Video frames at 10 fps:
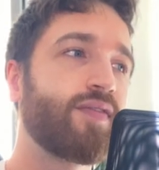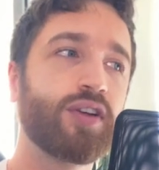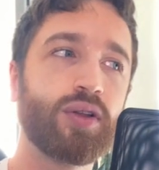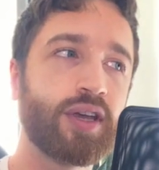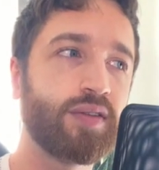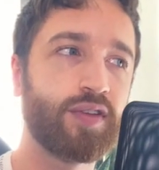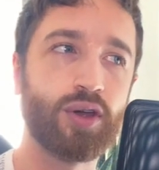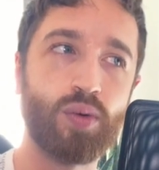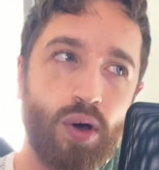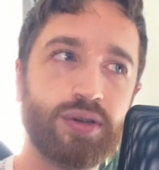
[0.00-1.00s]
If you're looking for
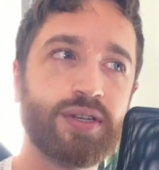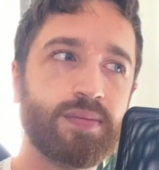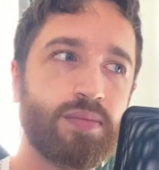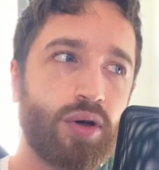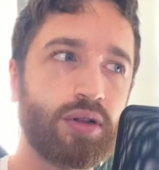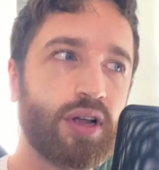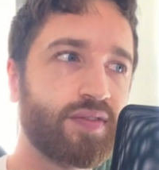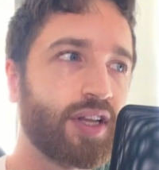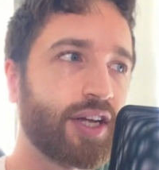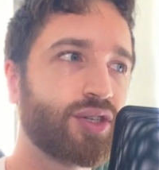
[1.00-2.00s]
the quantum model
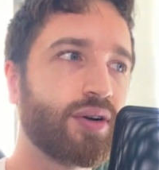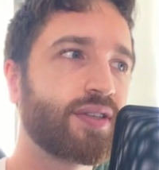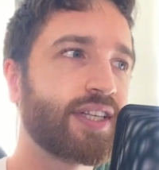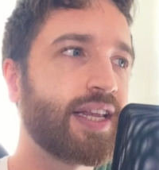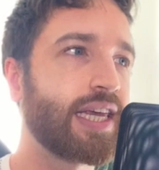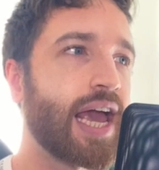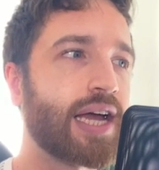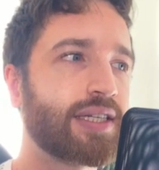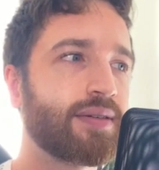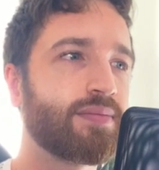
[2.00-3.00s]
of electrons in the
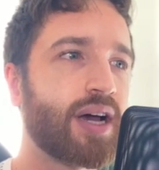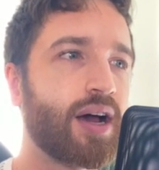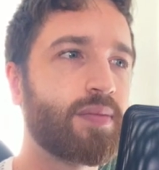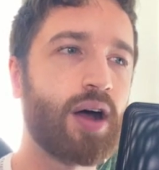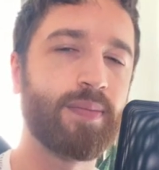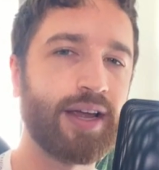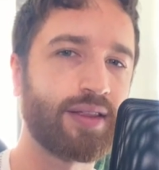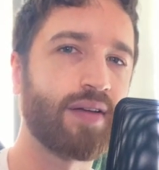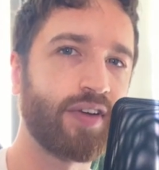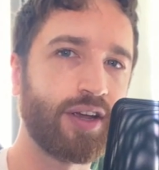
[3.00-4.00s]
atom, I'll
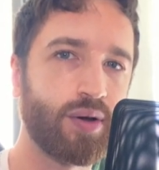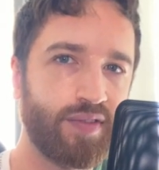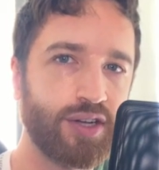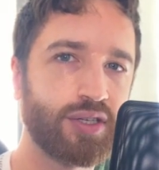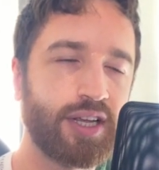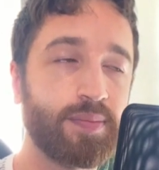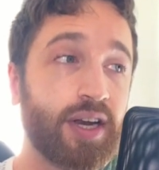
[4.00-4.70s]
make that video eventually.